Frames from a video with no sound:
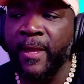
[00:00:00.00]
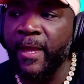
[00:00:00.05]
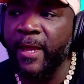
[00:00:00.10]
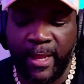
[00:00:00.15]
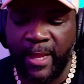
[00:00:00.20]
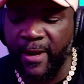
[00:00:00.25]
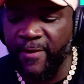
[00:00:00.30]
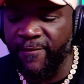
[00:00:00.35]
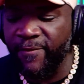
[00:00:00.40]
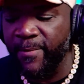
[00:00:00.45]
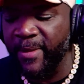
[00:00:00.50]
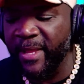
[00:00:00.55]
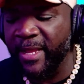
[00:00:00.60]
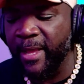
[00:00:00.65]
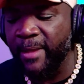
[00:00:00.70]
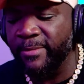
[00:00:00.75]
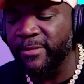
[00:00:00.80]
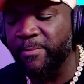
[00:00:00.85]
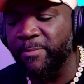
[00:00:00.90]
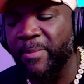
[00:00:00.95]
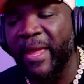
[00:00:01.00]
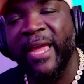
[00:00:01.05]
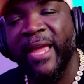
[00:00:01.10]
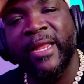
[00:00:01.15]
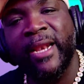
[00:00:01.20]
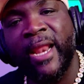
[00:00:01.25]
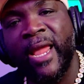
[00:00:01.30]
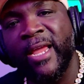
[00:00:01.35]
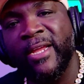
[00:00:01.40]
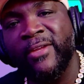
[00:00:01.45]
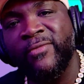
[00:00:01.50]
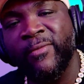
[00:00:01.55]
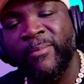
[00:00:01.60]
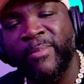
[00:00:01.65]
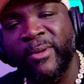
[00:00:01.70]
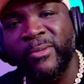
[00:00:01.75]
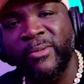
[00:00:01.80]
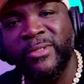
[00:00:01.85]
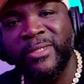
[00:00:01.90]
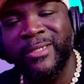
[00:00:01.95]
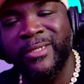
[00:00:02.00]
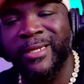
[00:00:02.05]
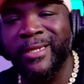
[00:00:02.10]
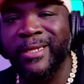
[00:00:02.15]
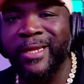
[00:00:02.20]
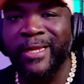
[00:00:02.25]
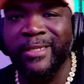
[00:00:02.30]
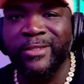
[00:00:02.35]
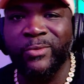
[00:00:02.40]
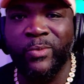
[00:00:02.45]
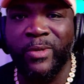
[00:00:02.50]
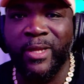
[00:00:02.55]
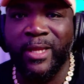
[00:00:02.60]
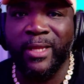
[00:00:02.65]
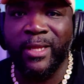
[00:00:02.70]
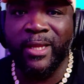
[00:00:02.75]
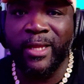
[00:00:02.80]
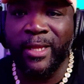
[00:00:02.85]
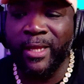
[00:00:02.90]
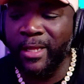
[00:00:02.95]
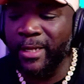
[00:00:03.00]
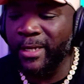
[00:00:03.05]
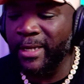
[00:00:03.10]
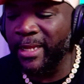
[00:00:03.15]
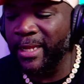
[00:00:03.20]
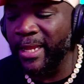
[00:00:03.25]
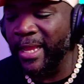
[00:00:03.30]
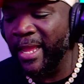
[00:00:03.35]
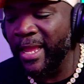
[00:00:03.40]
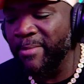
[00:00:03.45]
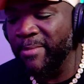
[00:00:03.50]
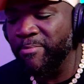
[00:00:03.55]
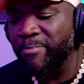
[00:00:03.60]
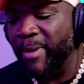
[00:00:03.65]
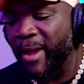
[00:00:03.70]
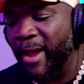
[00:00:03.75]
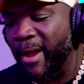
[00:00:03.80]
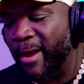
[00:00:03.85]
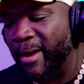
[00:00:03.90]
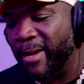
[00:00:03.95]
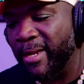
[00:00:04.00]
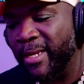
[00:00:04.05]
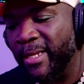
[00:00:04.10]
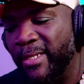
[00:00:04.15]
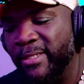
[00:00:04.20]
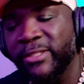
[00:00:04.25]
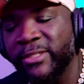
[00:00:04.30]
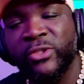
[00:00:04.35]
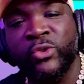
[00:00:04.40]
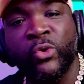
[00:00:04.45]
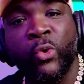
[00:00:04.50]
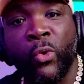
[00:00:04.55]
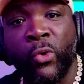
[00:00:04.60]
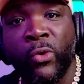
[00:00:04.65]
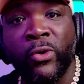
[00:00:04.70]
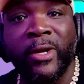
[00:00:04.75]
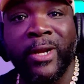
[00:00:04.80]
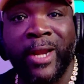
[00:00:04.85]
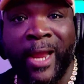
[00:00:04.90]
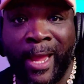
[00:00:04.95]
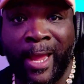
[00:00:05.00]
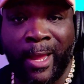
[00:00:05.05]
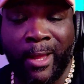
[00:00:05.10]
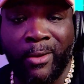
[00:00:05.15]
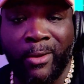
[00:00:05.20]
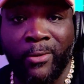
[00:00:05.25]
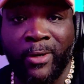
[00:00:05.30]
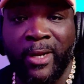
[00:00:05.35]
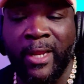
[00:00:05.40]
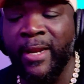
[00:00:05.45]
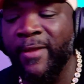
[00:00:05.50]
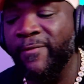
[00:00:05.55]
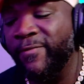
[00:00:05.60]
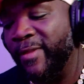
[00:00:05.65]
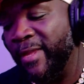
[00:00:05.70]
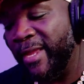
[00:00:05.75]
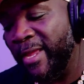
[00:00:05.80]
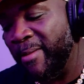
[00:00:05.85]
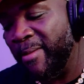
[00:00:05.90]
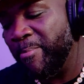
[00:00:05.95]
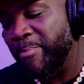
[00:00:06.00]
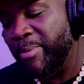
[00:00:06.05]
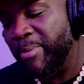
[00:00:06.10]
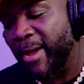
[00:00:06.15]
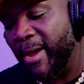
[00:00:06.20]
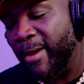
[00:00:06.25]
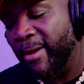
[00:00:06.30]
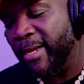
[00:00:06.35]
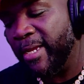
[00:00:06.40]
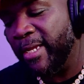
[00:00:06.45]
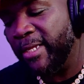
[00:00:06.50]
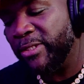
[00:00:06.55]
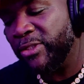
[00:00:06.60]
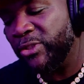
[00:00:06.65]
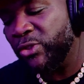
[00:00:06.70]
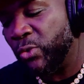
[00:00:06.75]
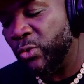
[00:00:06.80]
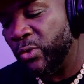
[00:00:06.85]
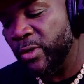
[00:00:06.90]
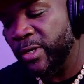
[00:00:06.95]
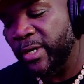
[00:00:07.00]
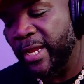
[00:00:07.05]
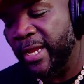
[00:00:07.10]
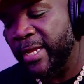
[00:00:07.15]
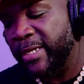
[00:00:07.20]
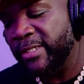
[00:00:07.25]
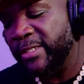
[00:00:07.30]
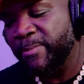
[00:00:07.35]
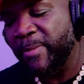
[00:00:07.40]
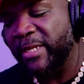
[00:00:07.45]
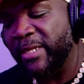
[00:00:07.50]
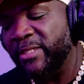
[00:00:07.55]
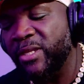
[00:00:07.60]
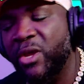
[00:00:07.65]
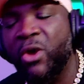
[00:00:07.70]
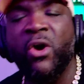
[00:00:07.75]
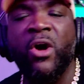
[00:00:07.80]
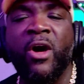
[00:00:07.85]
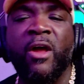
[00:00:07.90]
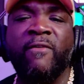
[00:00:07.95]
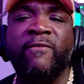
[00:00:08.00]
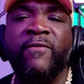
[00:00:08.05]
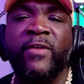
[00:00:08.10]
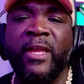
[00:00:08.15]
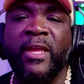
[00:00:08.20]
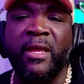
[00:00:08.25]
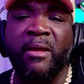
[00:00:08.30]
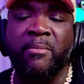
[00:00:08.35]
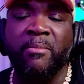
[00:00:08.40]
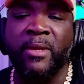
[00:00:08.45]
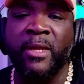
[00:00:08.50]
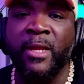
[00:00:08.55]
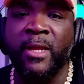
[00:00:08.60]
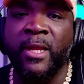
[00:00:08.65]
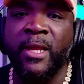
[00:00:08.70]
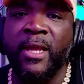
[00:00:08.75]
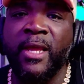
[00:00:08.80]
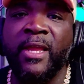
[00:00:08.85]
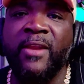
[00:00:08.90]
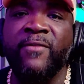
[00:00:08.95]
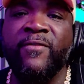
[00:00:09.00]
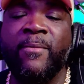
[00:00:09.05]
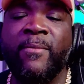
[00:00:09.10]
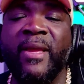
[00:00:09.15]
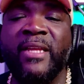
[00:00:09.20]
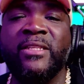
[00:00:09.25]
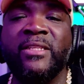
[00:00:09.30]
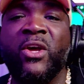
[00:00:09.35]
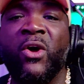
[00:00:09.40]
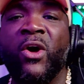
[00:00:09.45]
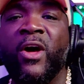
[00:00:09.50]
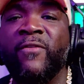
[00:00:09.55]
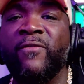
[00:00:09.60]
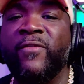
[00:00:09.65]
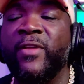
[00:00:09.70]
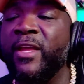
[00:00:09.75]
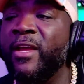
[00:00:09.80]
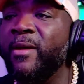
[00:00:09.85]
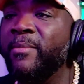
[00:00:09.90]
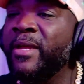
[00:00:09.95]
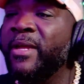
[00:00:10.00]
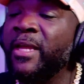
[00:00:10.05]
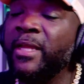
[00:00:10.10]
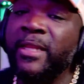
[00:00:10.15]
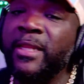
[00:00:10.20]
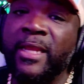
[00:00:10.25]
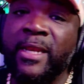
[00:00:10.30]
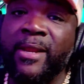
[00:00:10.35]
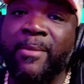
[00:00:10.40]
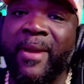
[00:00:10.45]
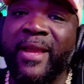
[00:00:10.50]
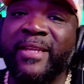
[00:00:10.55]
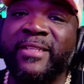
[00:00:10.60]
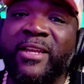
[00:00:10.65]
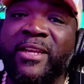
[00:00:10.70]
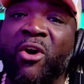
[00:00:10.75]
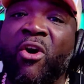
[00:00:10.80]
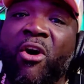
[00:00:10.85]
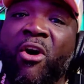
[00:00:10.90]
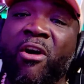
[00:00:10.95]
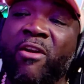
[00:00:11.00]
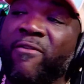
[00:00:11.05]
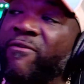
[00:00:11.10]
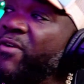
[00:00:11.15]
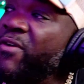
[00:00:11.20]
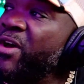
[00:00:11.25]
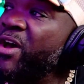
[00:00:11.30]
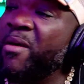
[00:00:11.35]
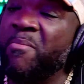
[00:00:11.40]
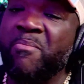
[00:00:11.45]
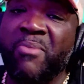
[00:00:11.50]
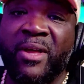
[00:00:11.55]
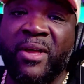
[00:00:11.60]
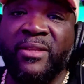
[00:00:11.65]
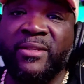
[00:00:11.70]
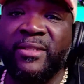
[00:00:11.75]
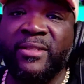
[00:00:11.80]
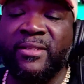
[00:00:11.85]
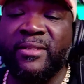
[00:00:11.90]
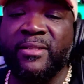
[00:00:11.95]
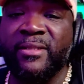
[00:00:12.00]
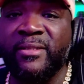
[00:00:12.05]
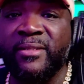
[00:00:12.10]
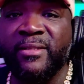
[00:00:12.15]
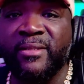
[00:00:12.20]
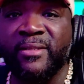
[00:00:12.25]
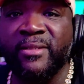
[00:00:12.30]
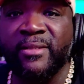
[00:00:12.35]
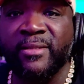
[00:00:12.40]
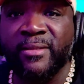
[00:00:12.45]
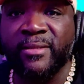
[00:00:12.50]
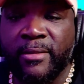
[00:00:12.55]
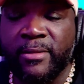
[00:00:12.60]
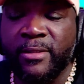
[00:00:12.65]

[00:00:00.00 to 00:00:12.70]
And if it becomes backlash for Boosie, then guess what? The empire gets torn down. And if the empire gets torn down, this makes it harder for him. And if it makes it harder for him, then it makes it harder for her brothers and sisters.